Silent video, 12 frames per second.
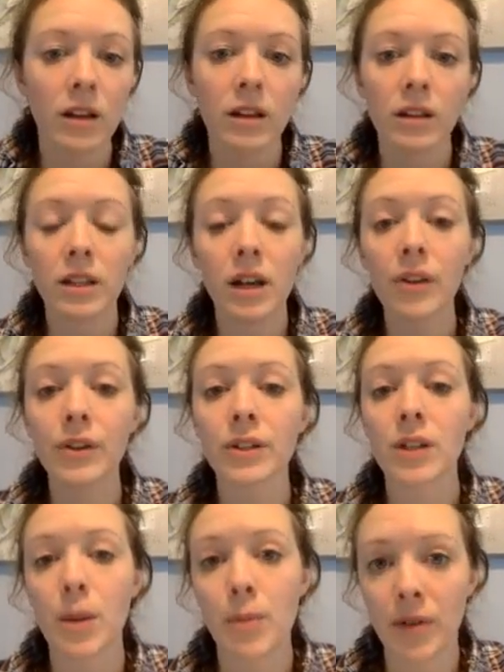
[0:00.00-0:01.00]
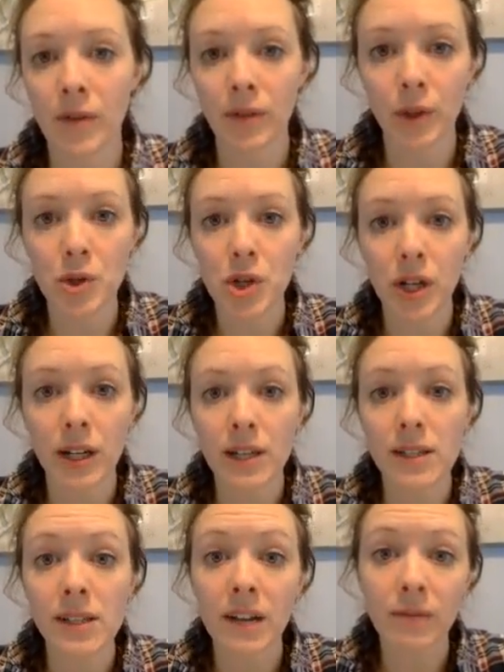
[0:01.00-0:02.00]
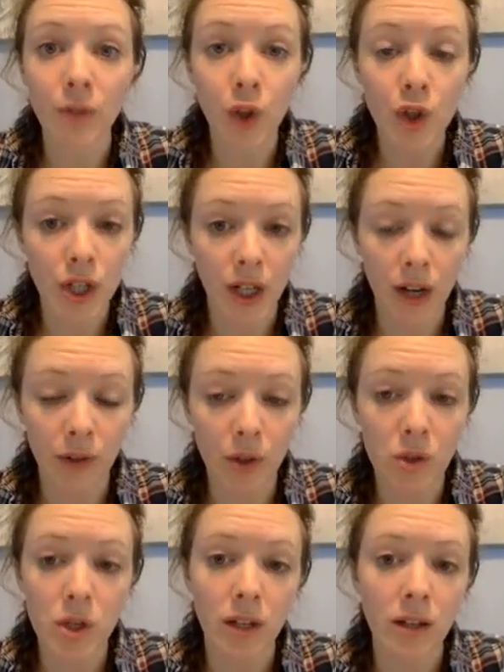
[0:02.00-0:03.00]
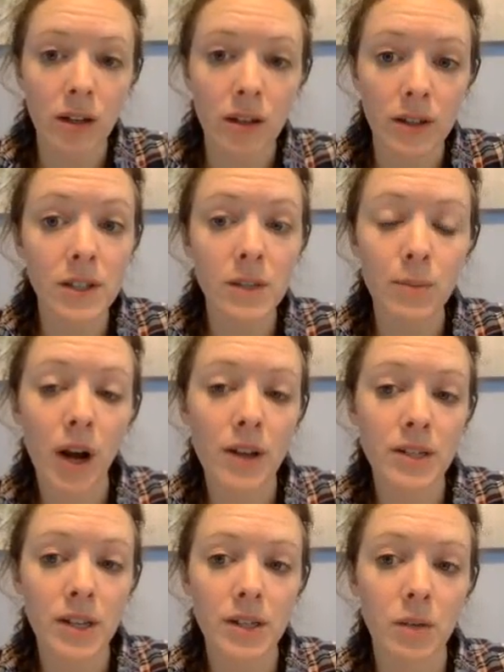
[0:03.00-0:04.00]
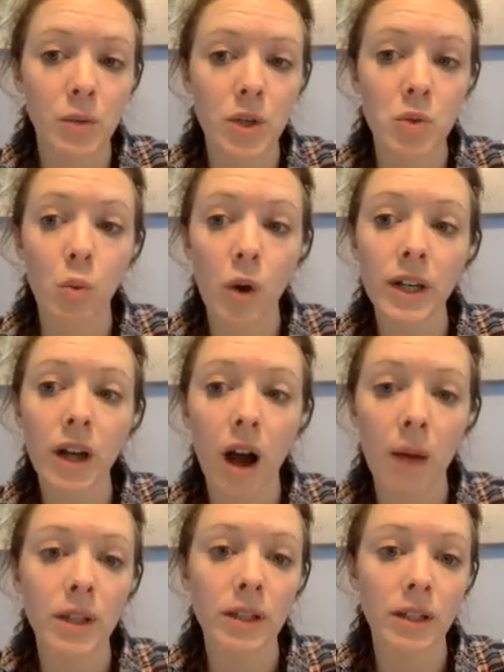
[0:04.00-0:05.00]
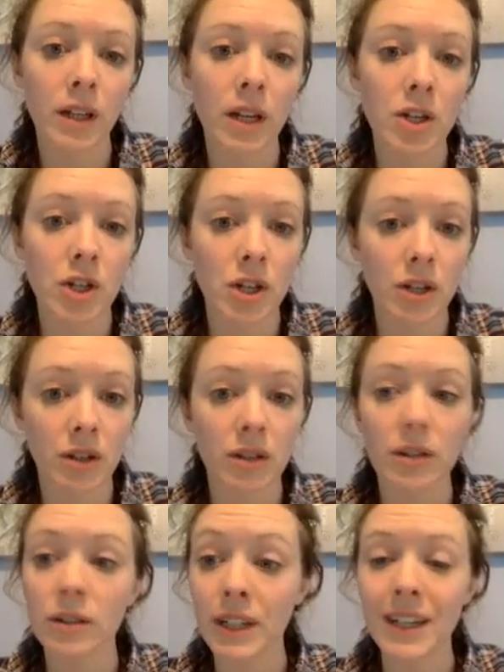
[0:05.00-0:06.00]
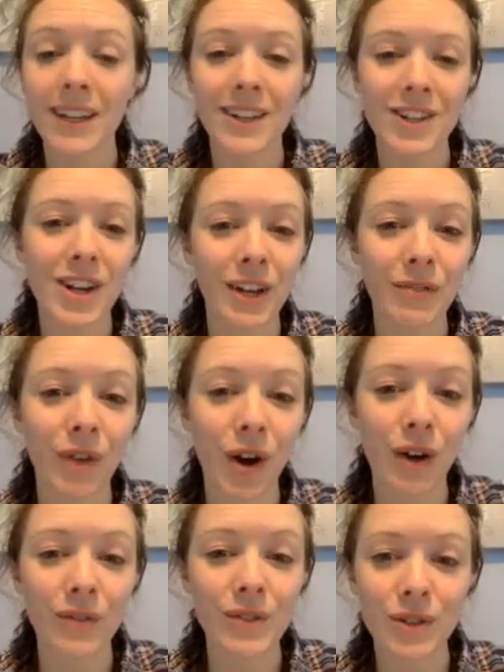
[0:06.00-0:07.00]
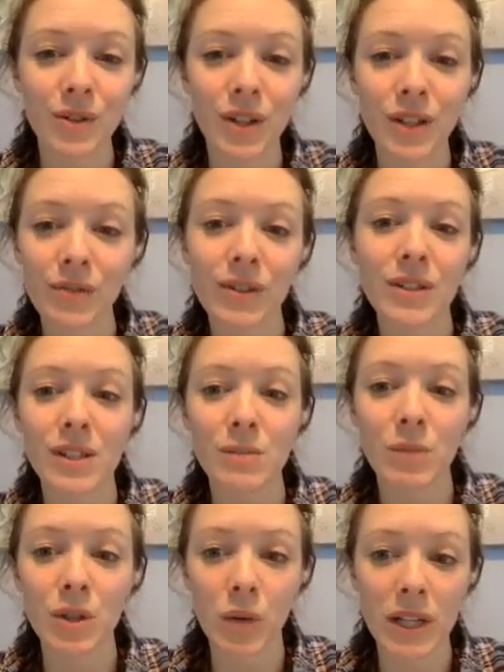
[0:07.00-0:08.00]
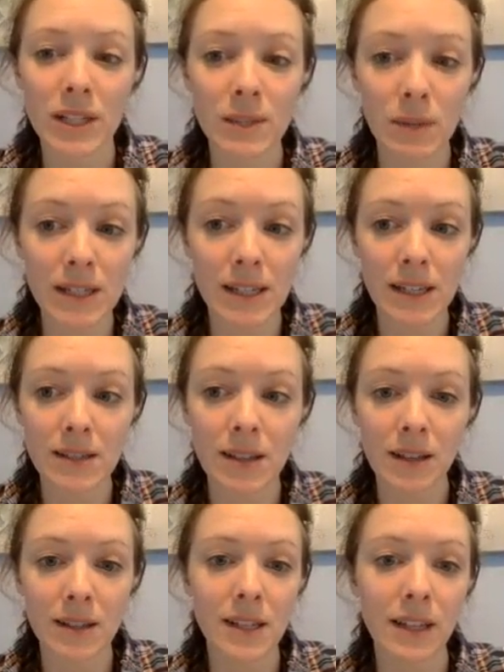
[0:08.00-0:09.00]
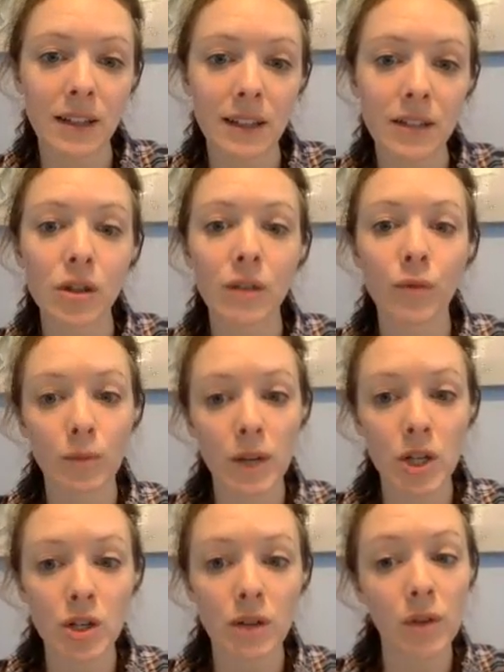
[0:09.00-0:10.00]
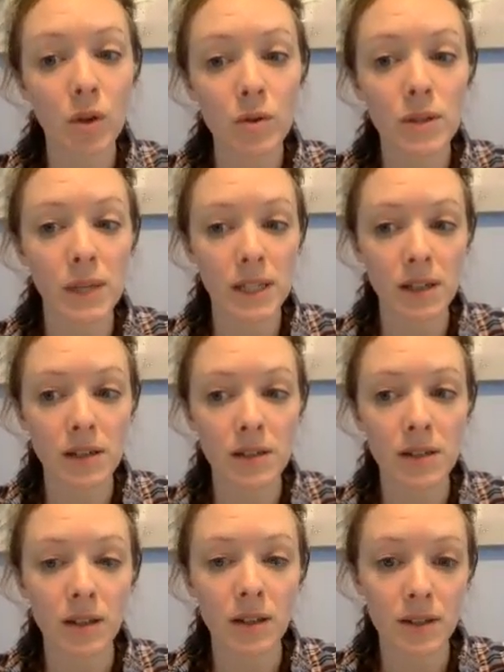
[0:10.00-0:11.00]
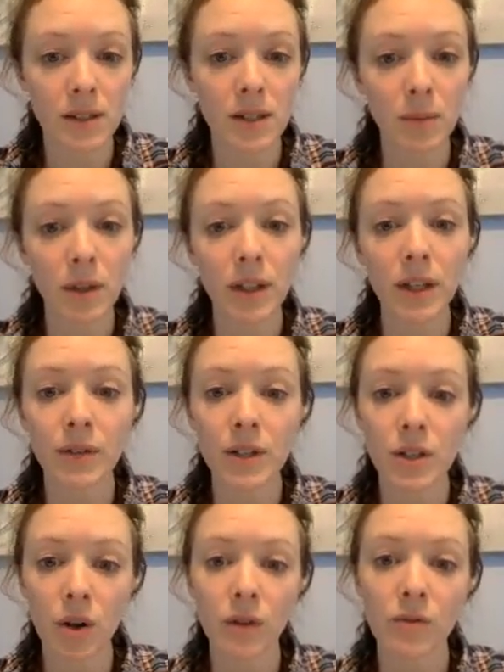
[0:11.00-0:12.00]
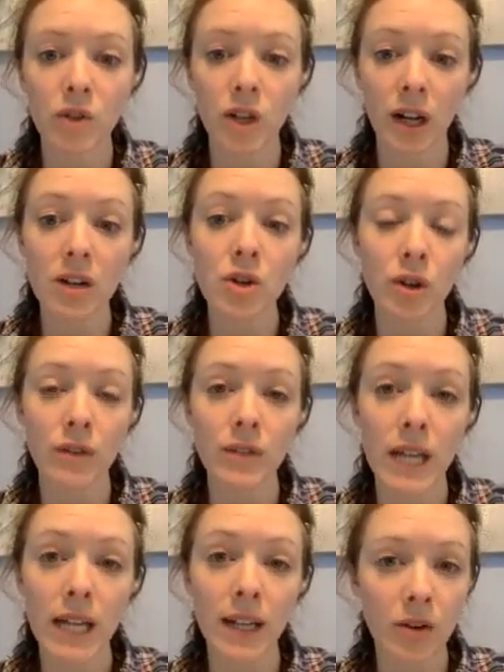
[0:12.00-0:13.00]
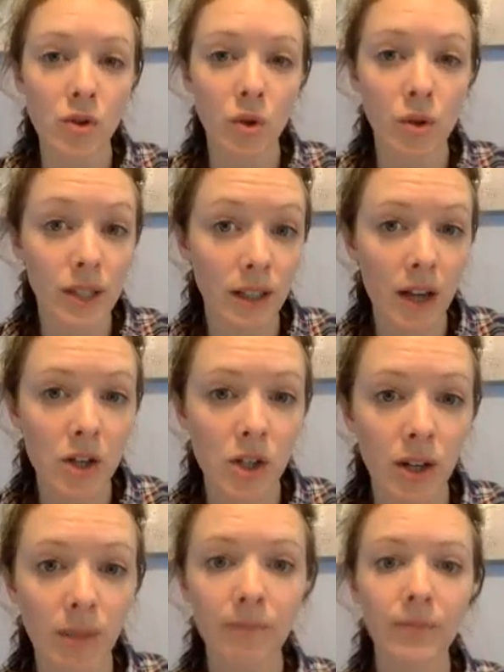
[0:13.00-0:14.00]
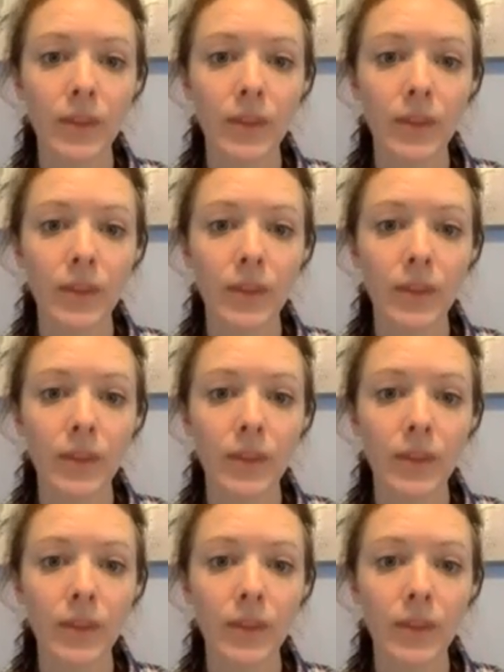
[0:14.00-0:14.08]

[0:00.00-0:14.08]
The other type of evolution is divergent evolution. This is a process in which one common lineage evolves due to differences between species. This can lead to the formation of new species. This is typically a result of genetic drift and natural selection.